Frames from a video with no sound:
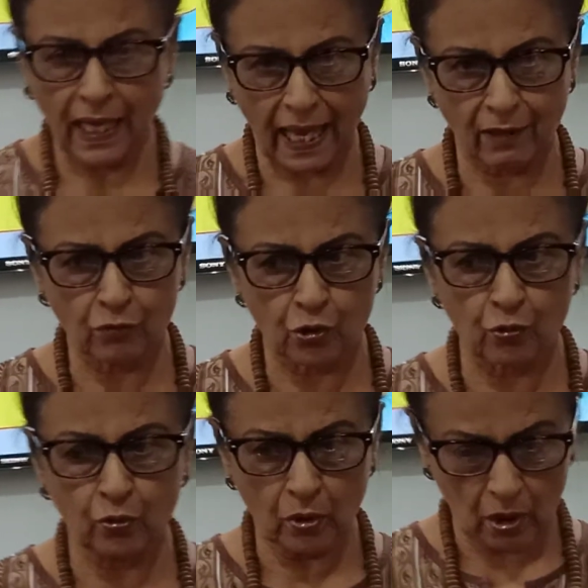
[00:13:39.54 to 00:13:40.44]
have
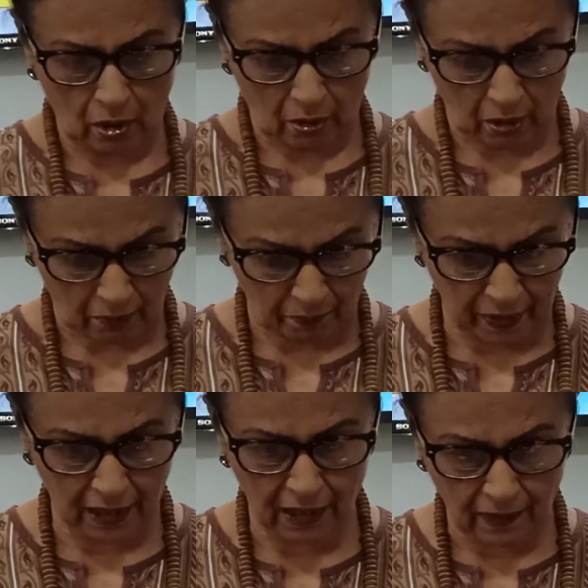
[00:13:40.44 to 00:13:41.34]
to
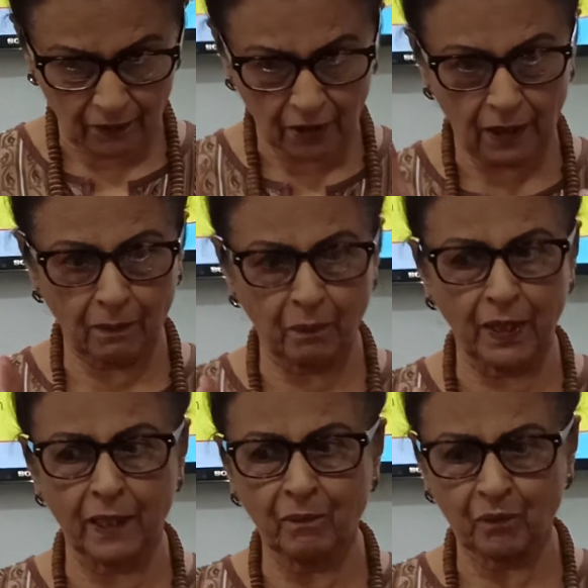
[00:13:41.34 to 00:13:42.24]
be
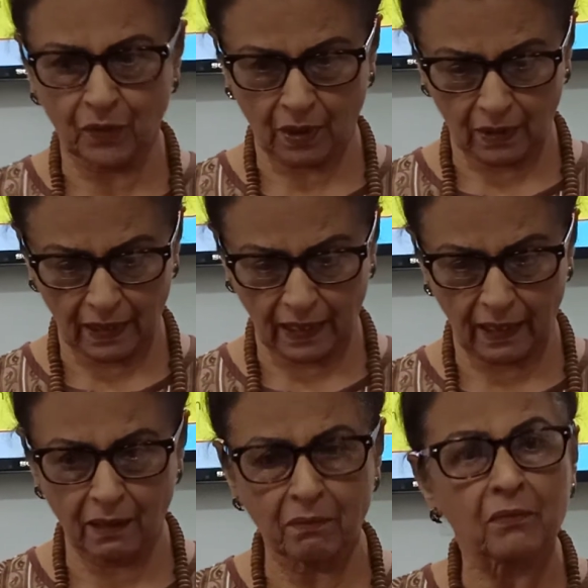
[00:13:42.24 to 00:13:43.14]
keeping
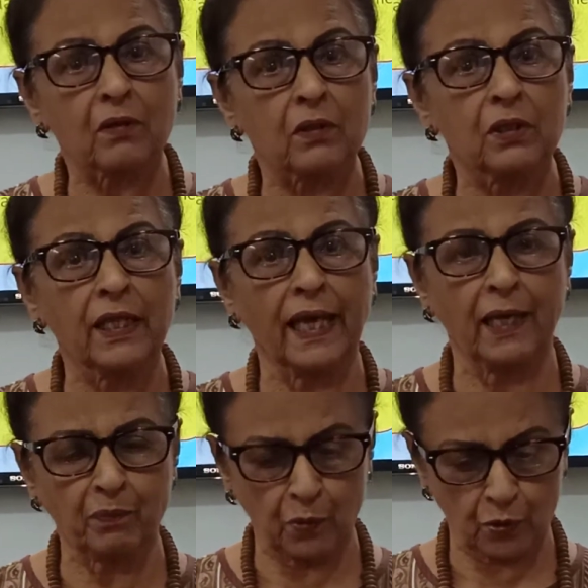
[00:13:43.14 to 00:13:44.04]

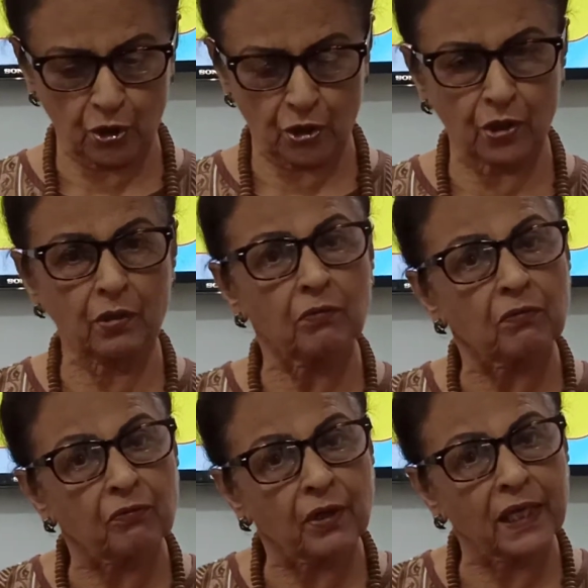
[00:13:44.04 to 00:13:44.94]
their position
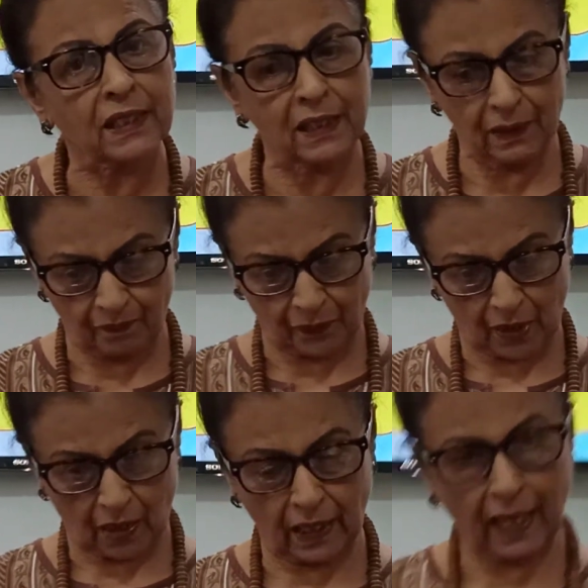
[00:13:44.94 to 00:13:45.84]
very
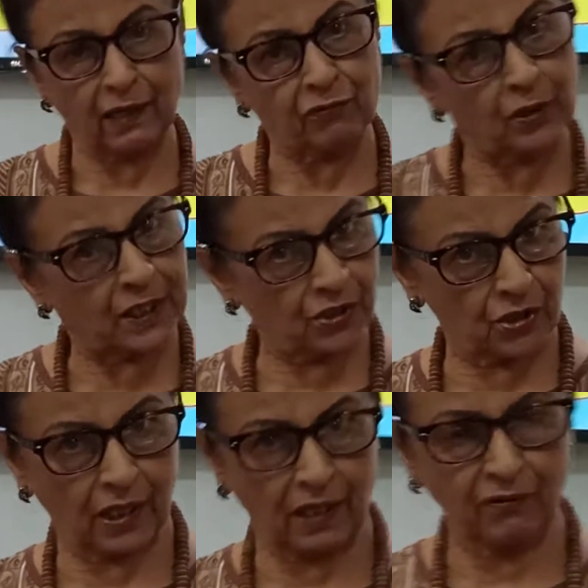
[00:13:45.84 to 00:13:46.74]
carefully
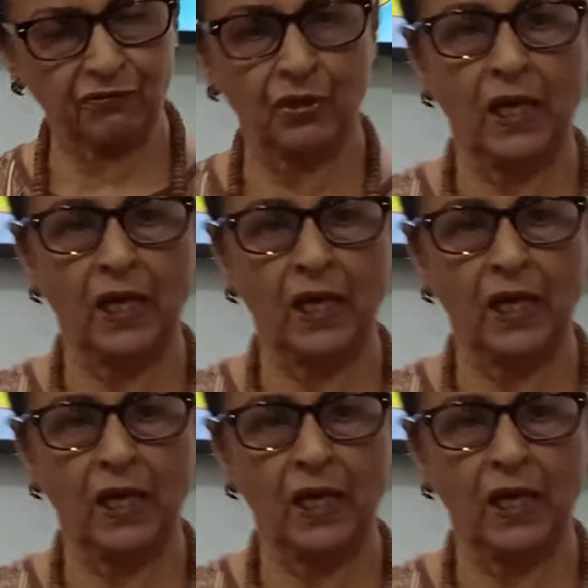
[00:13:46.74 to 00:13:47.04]
safe